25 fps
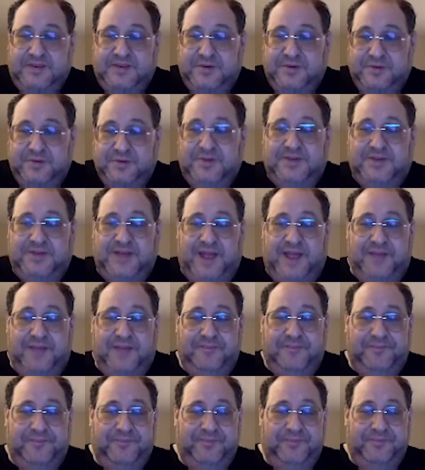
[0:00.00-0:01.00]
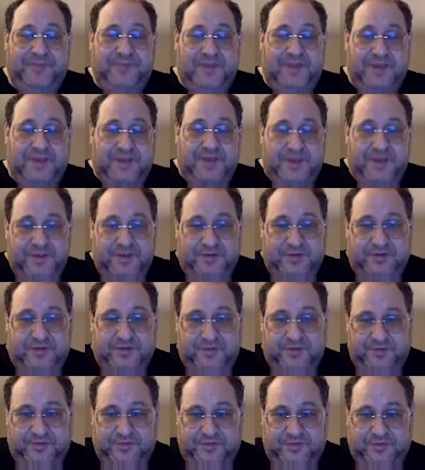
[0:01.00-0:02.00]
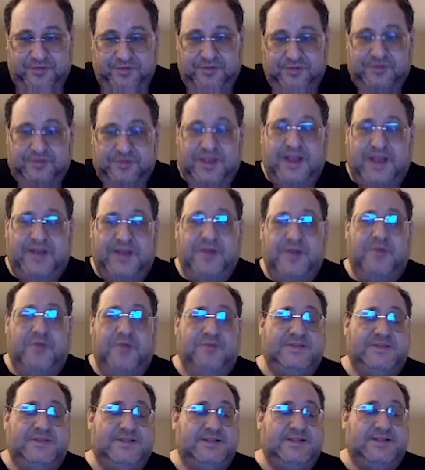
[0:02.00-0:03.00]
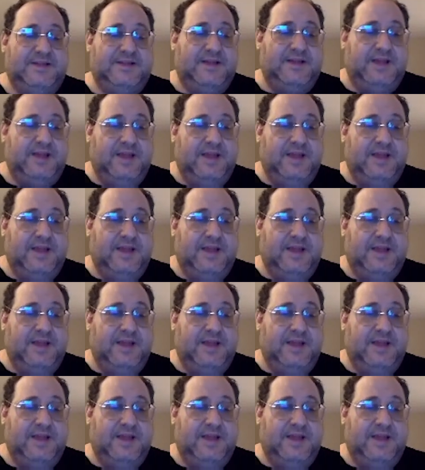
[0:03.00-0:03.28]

a good time to take notes.